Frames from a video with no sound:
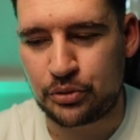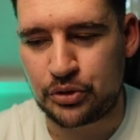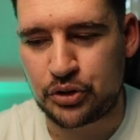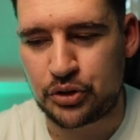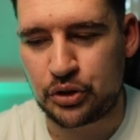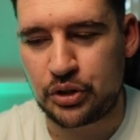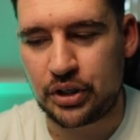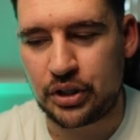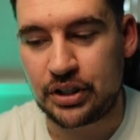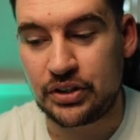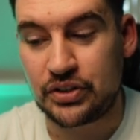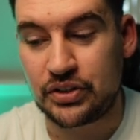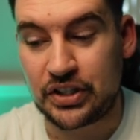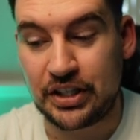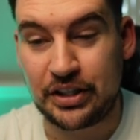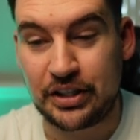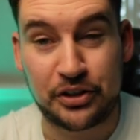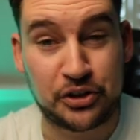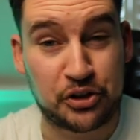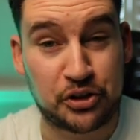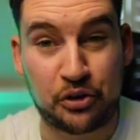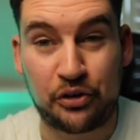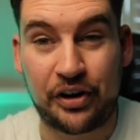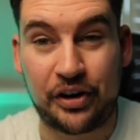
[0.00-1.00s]
so you can see
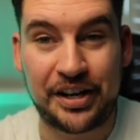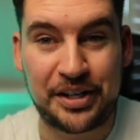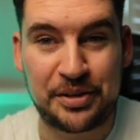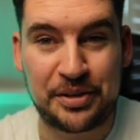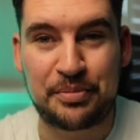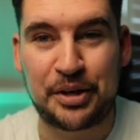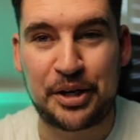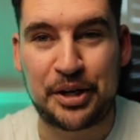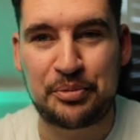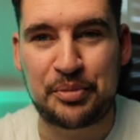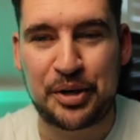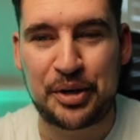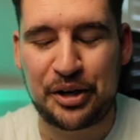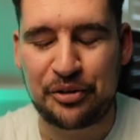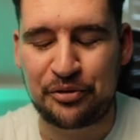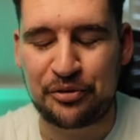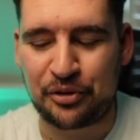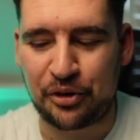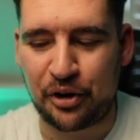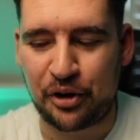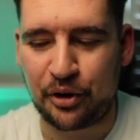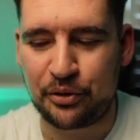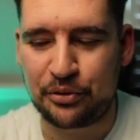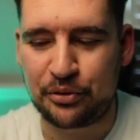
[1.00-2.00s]
there's already been a bit of
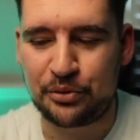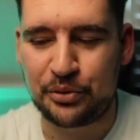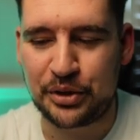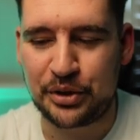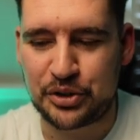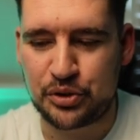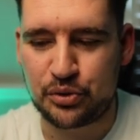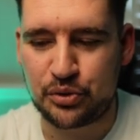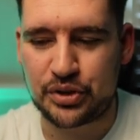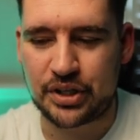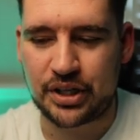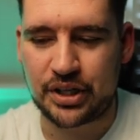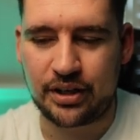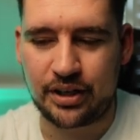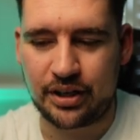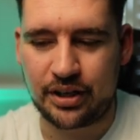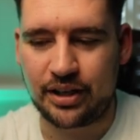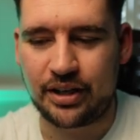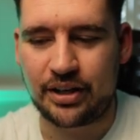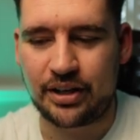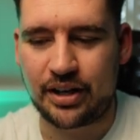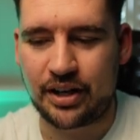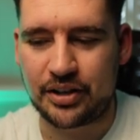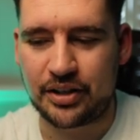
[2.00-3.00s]
growth, which was
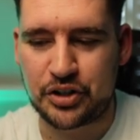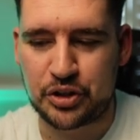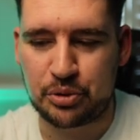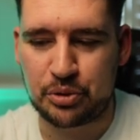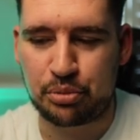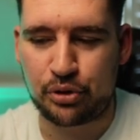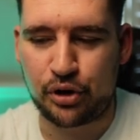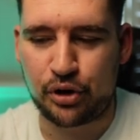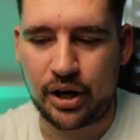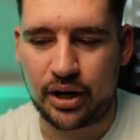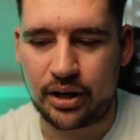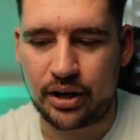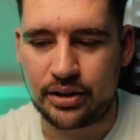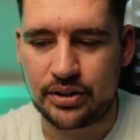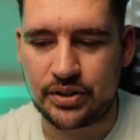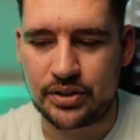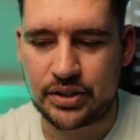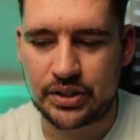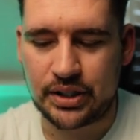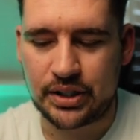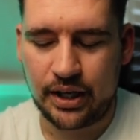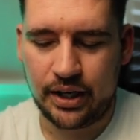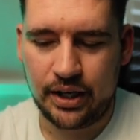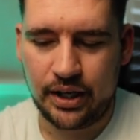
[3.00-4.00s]
a nice
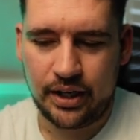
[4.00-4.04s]
surprise.